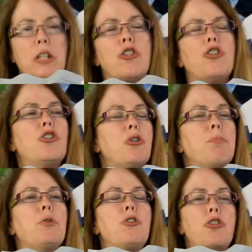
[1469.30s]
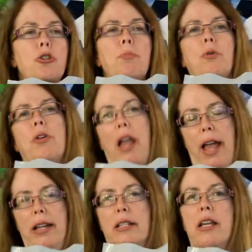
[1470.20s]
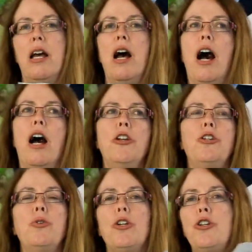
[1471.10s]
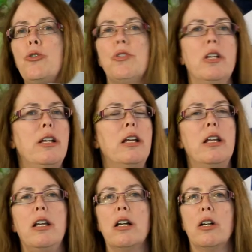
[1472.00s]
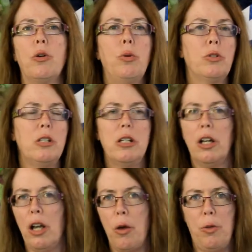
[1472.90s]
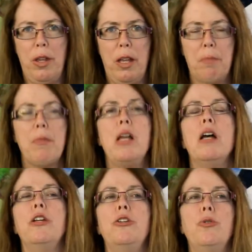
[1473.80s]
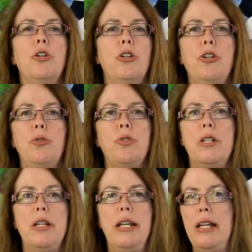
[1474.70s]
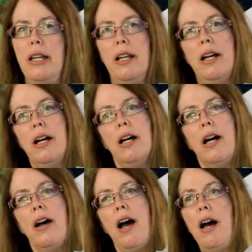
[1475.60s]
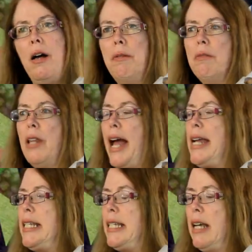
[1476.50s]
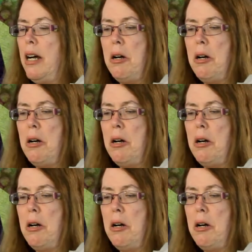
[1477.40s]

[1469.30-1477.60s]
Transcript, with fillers: is super, super light. You could use it in quilted clothing. You could use it in light